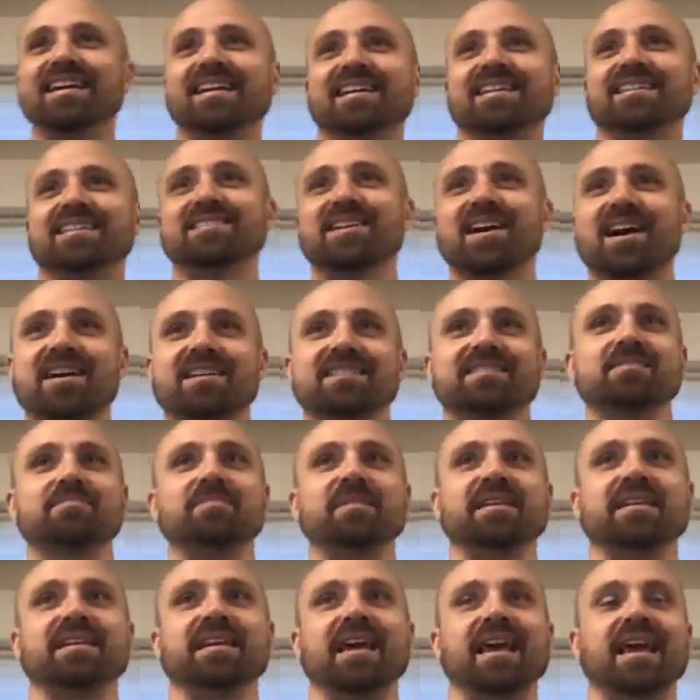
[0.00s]
talk to
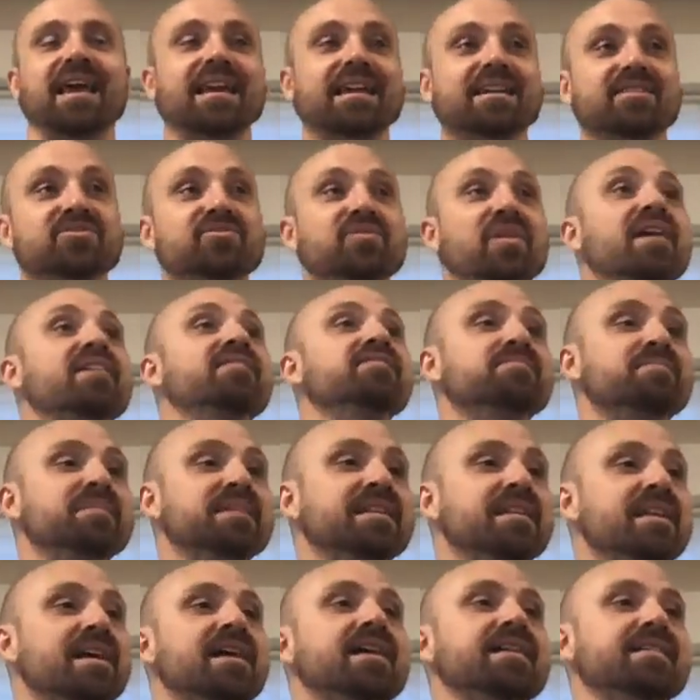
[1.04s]
me, and it drives me
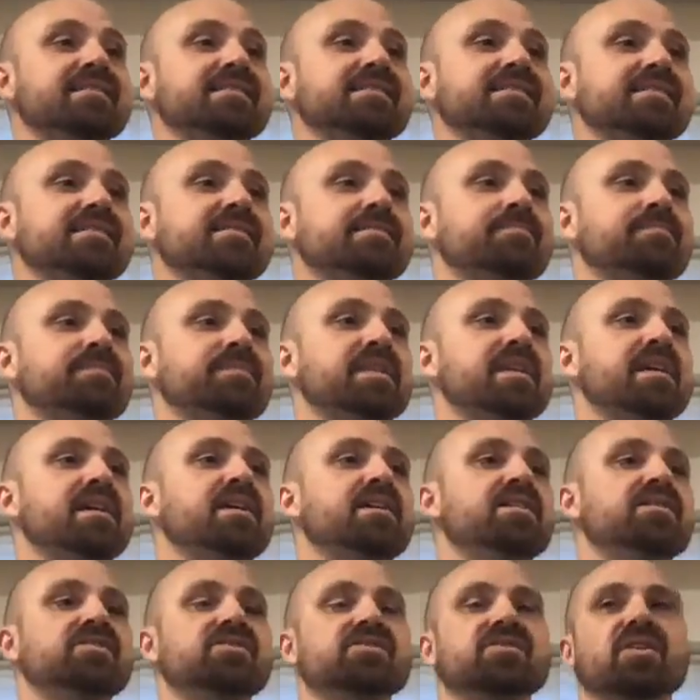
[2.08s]
nuts.
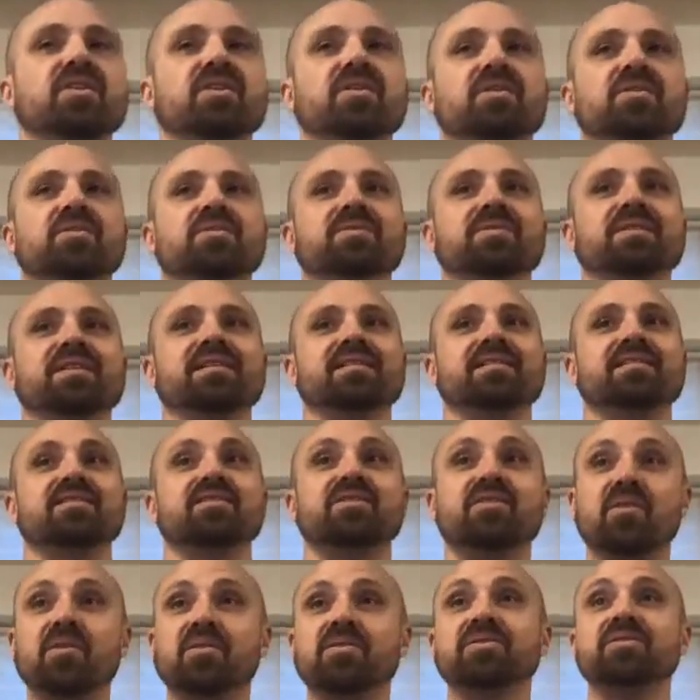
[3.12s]
So the
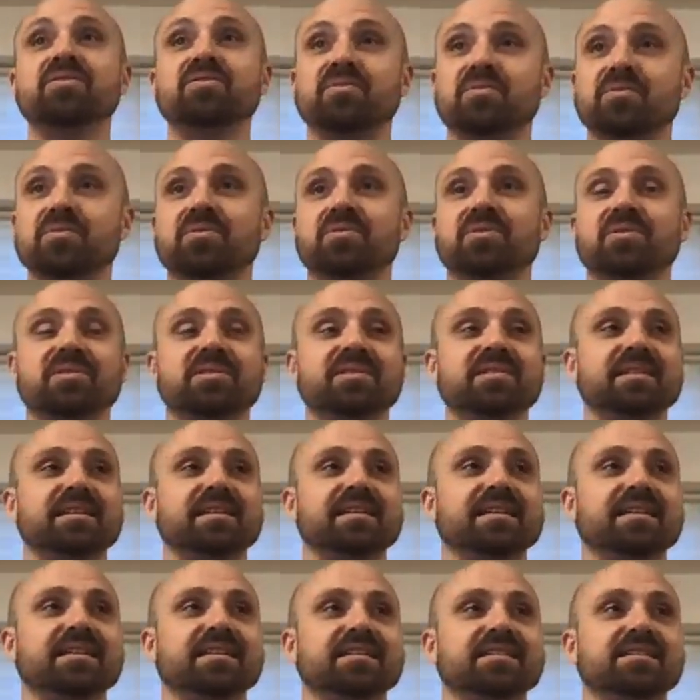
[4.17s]
golden rule
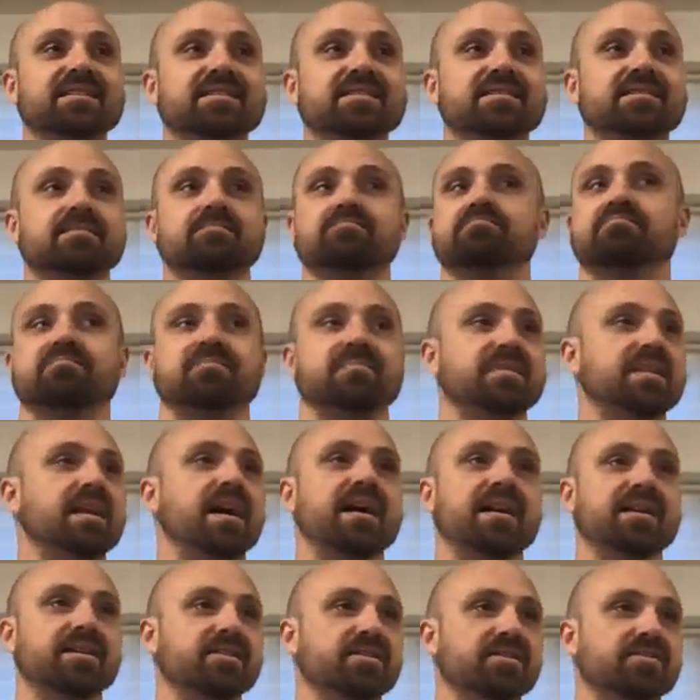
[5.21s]
is
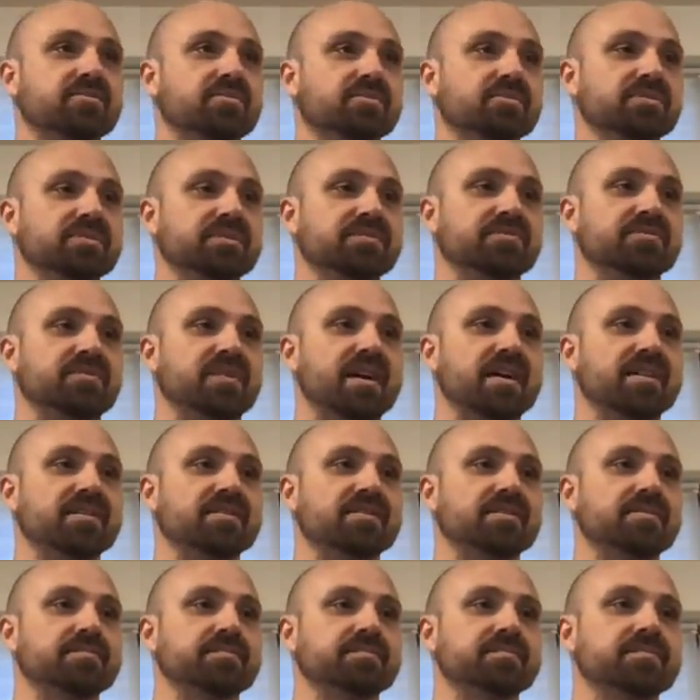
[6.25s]
not a good rule to
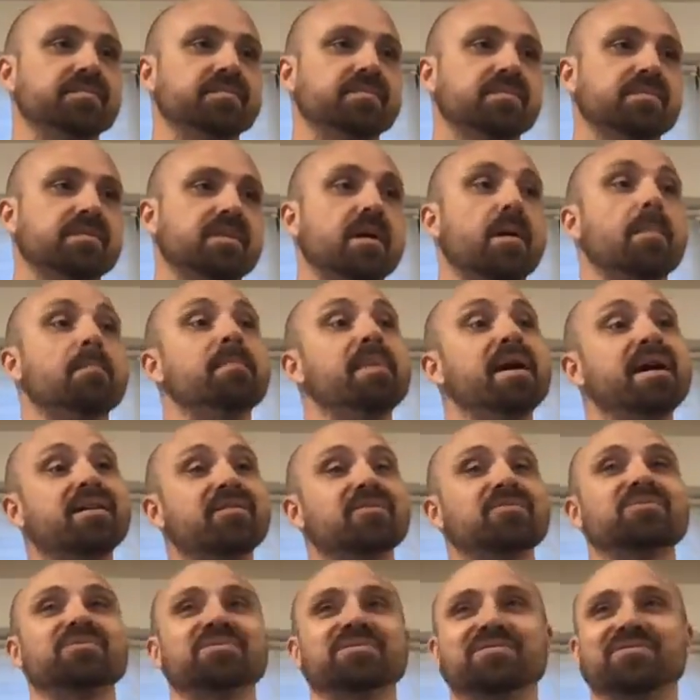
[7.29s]
follow. A better
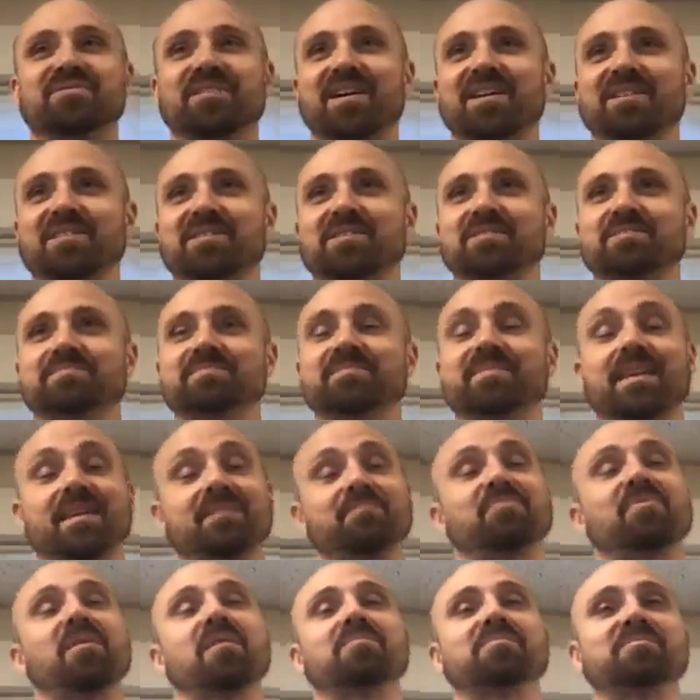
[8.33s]
rule to follow, and
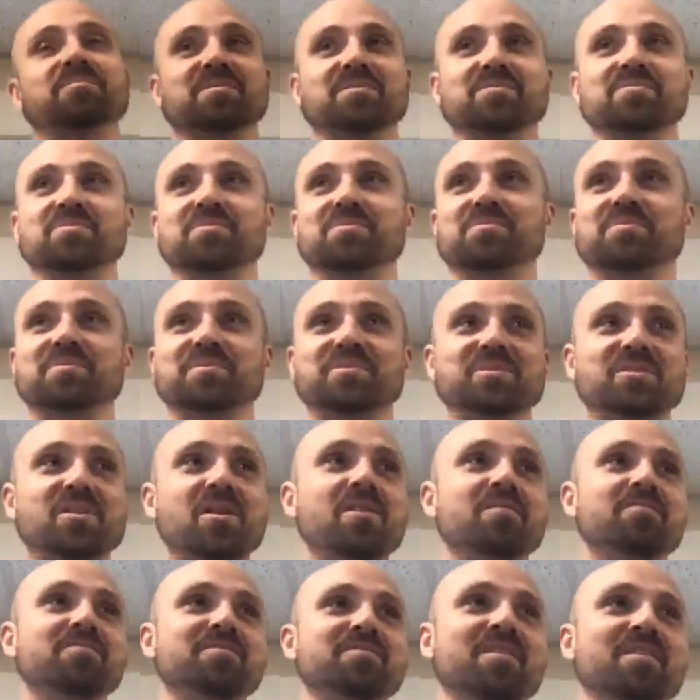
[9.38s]
probably the rule we should all
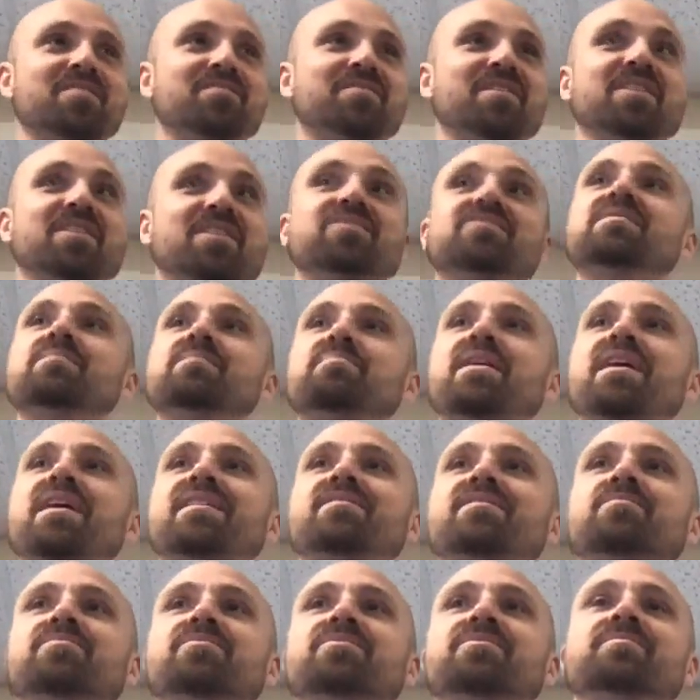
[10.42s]
follow, is the
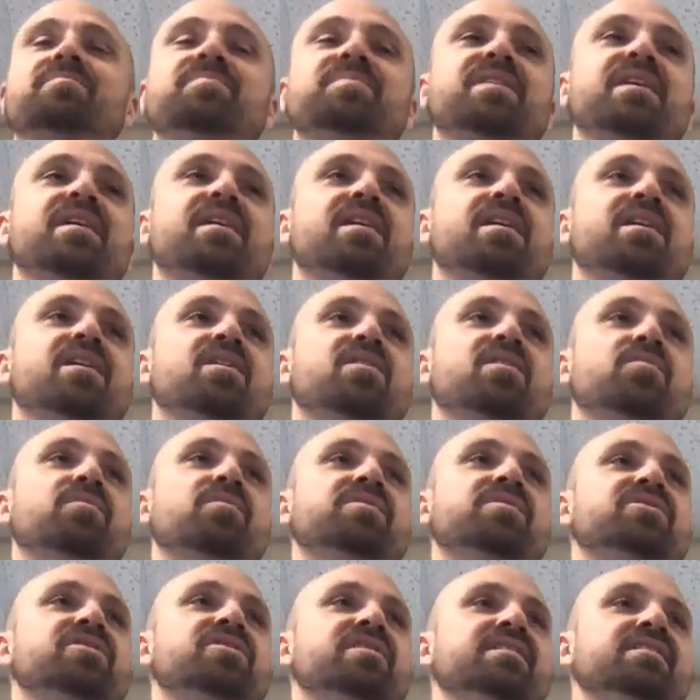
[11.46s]
platinum rule,
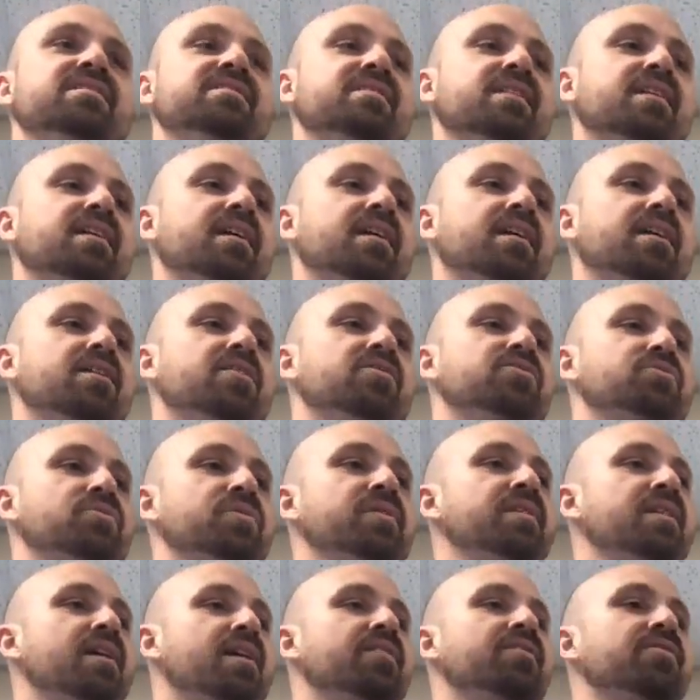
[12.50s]
which is
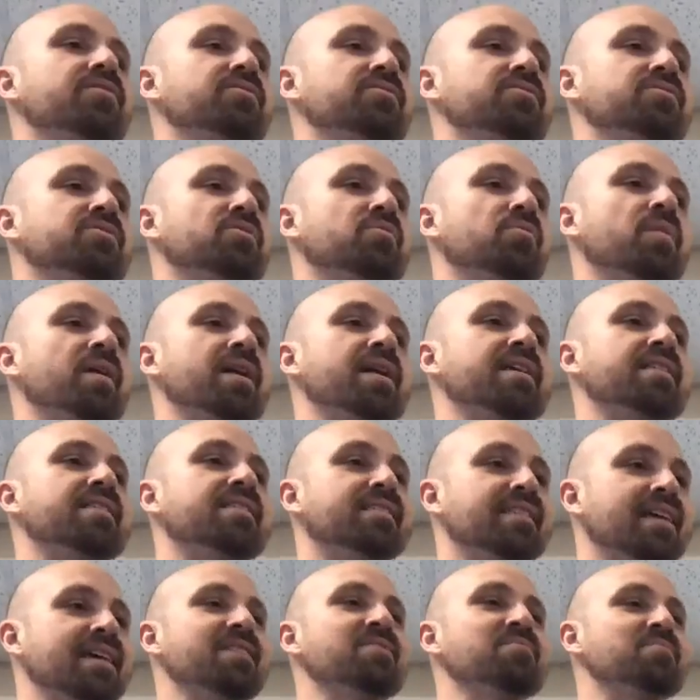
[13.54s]
treat others the way
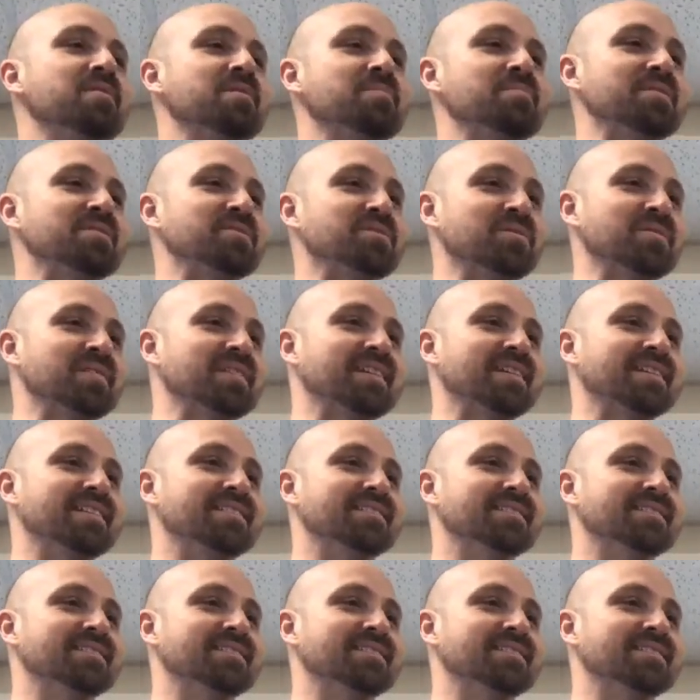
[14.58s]
they want to be treated.